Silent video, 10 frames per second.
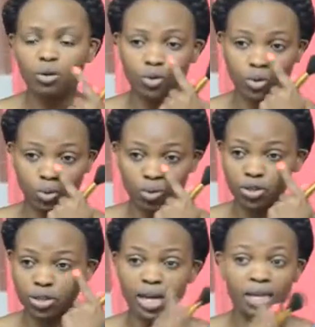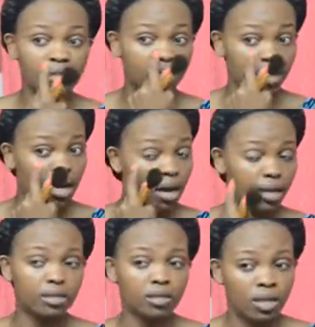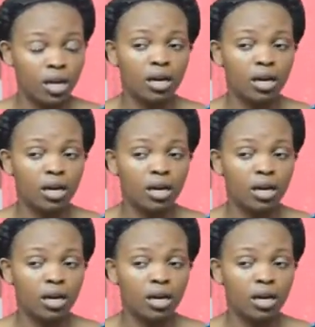also just under the eyes